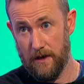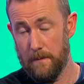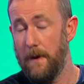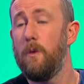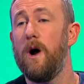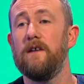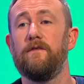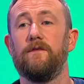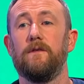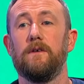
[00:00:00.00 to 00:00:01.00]
my
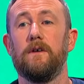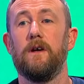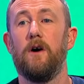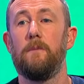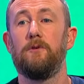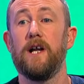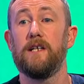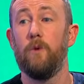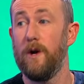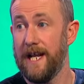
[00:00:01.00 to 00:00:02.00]
wife
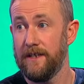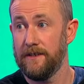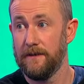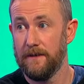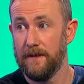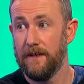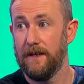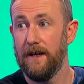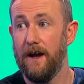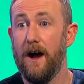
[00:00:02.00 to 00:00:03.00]
operates one end.
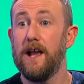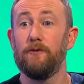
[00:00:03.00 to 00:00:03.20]
I